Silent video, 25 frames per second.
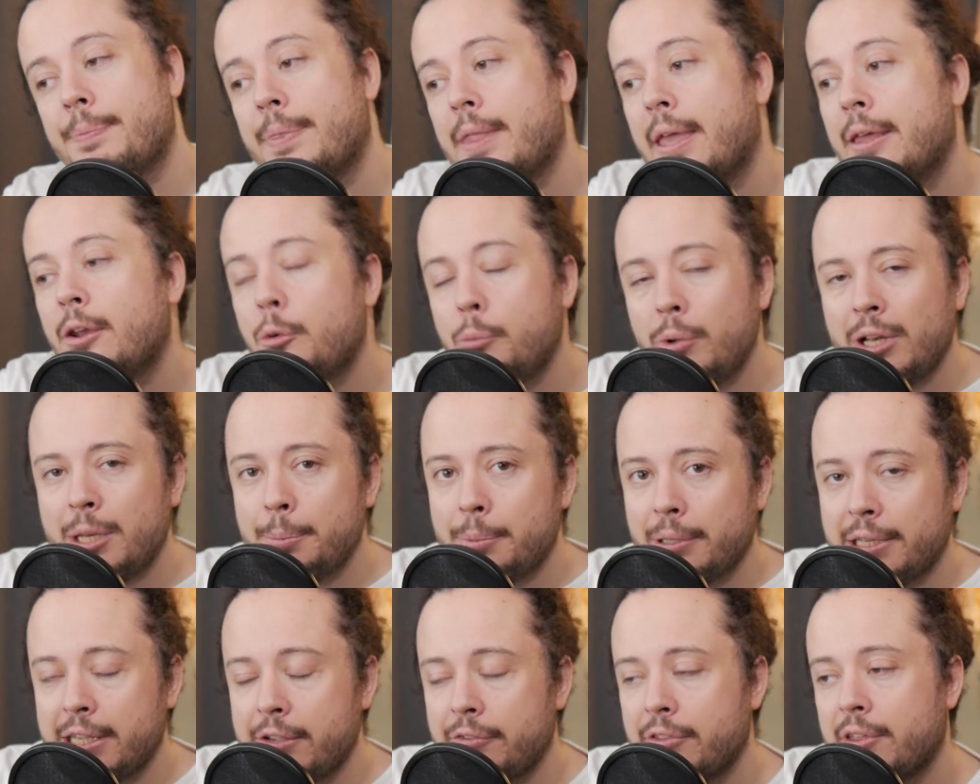And I really
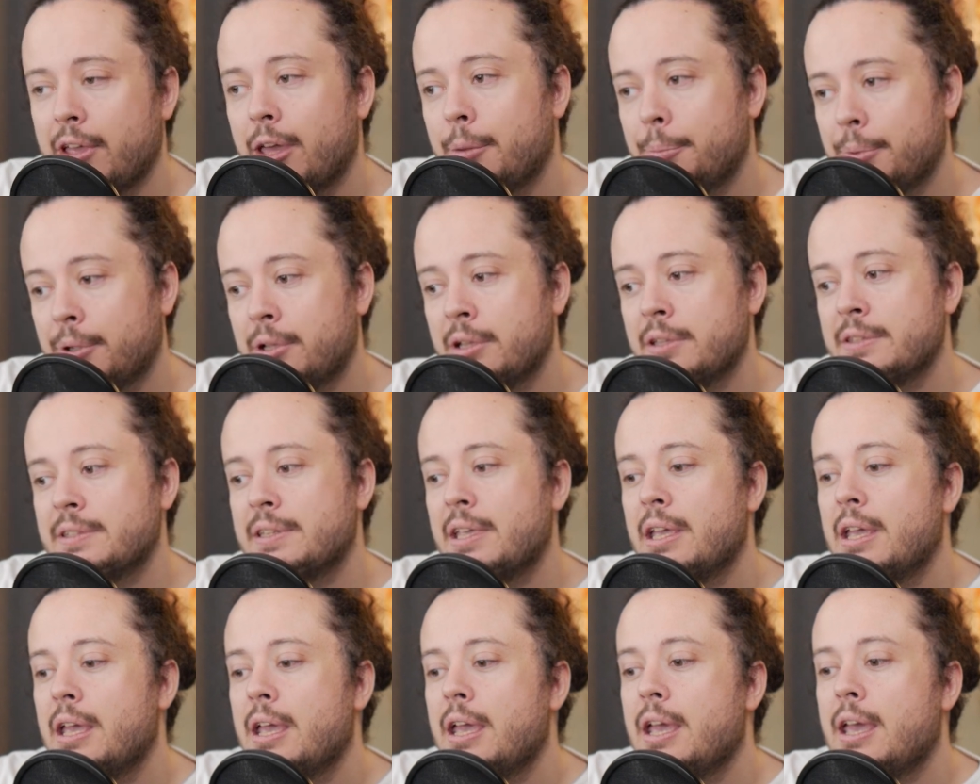believe that, because
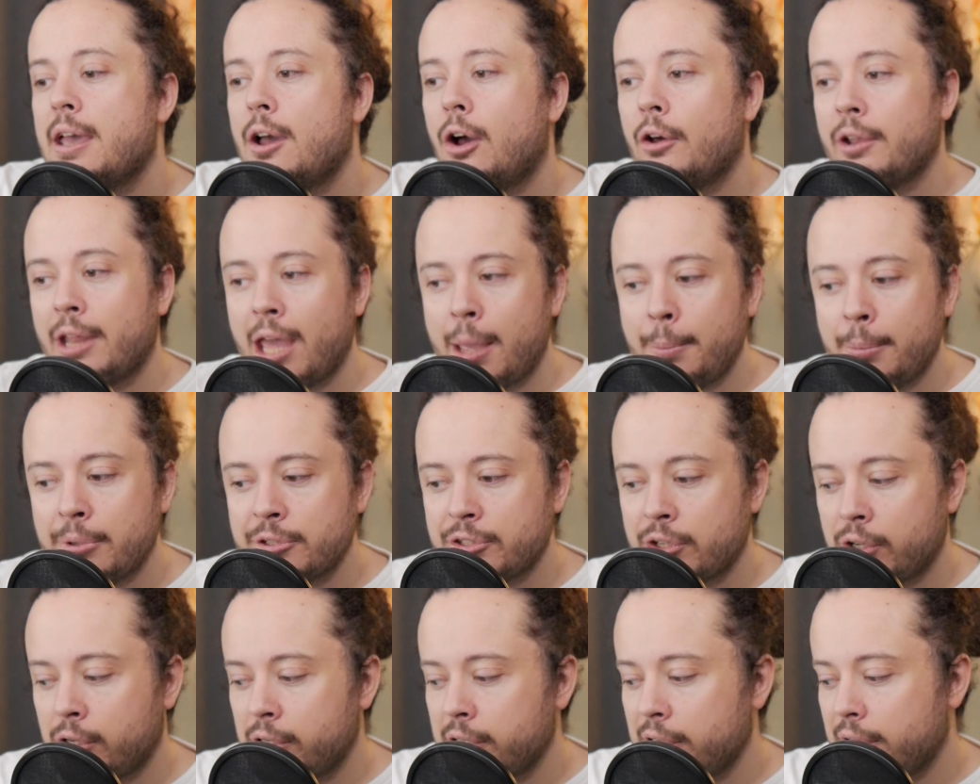on
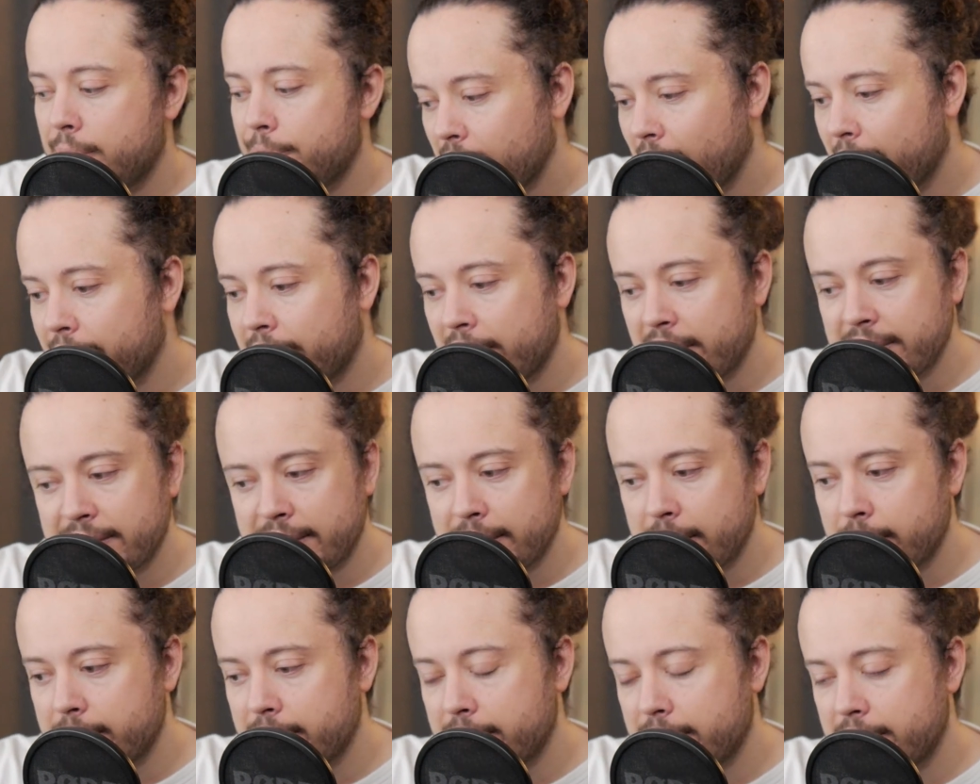Amazon, I
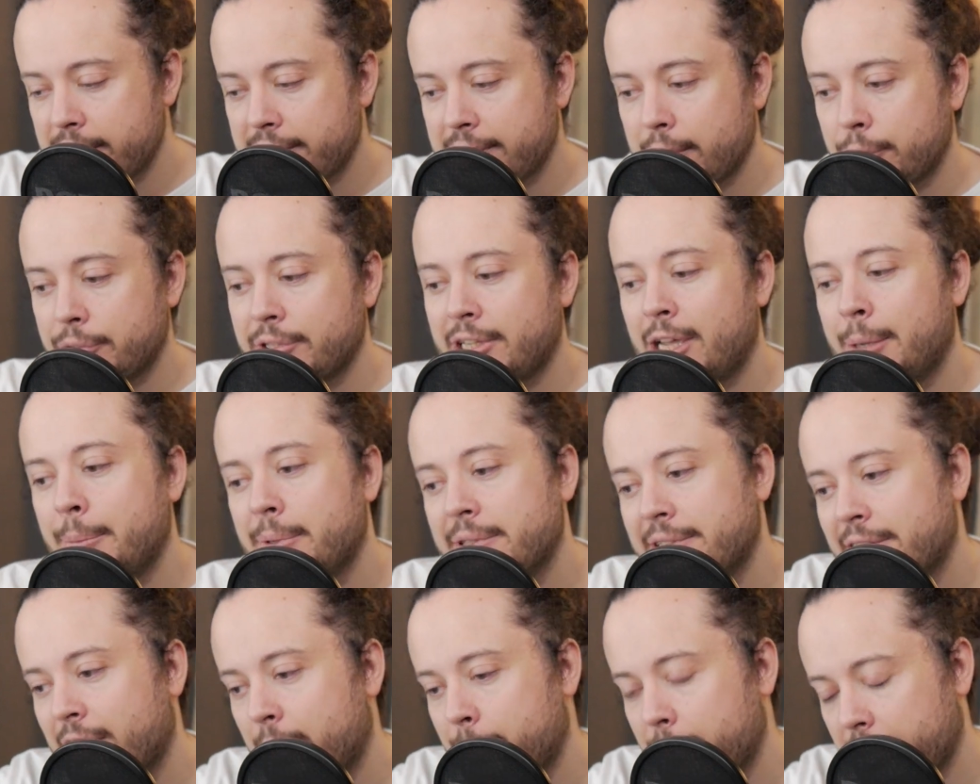tested this out time
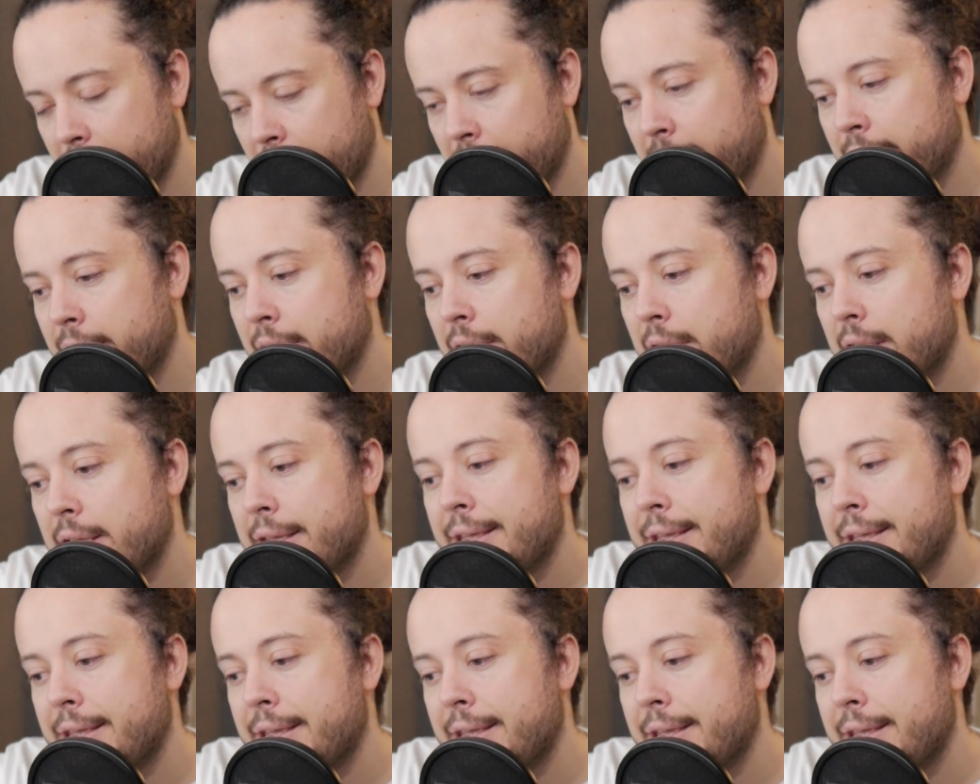and time again.